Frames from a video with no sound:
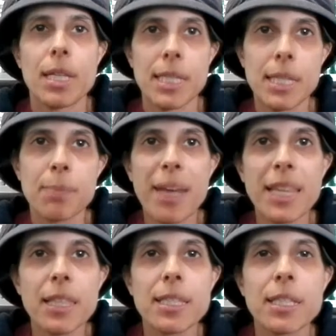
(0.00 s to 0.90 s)

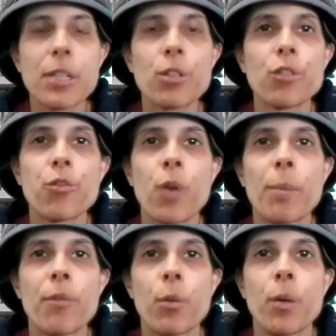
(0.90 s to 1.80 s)
Despite the singular
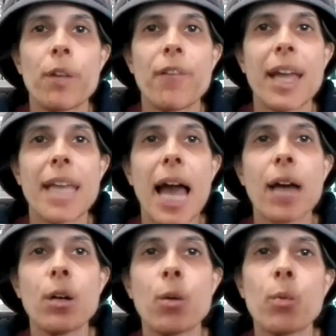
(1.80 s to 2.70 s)
form of the word V'haya,
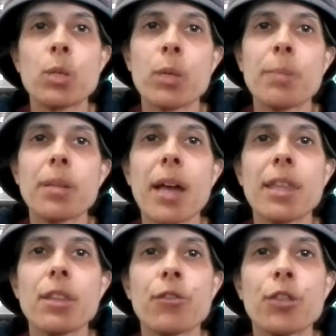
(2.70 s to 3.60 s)
which would imply
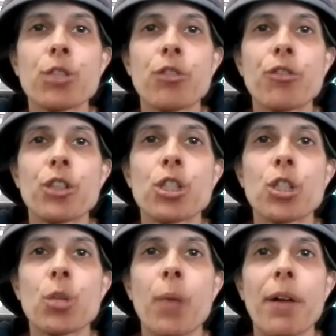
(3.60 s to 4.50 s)
that the verse refers
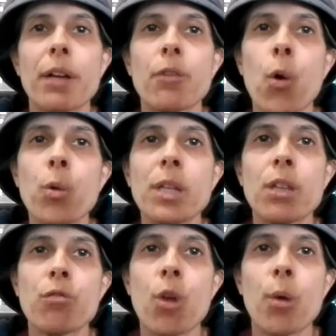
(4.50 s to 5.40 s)
to the wearing of only
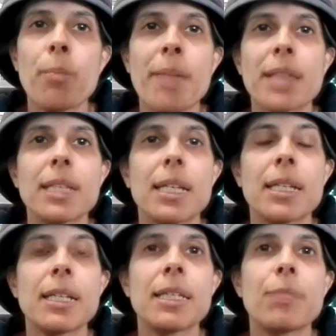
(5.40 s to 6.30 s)
the robe
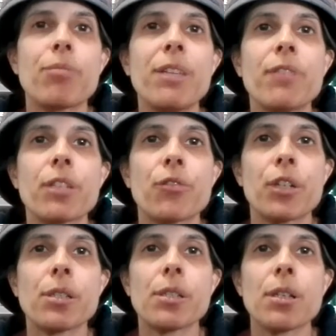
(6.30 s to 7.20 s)
mandated in the previous
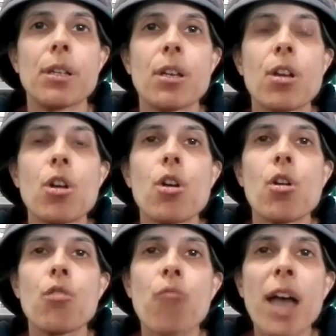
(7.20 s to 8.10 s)
verse,
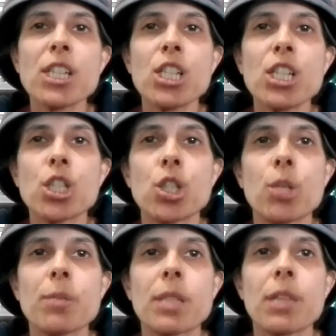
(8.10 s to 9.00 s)
Rashi
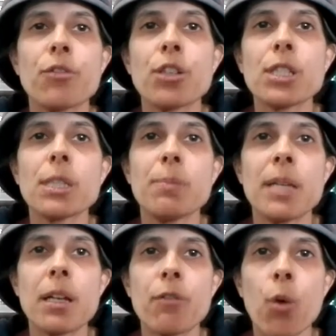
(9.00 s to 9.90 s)
assumes that the verse is
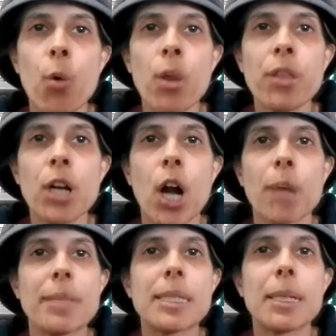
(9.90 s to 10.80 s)
speaking of all the
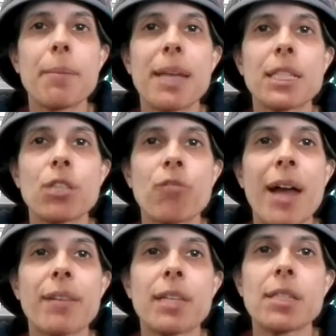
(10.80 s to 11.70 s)
garments commanded
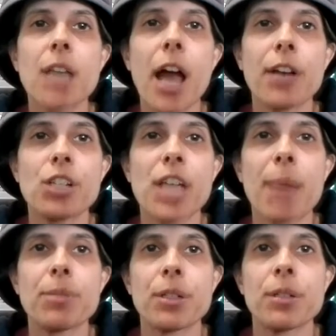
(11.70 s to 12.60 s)
throughout the entire
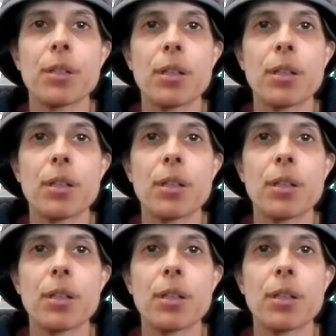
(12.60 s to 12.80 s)
chapter.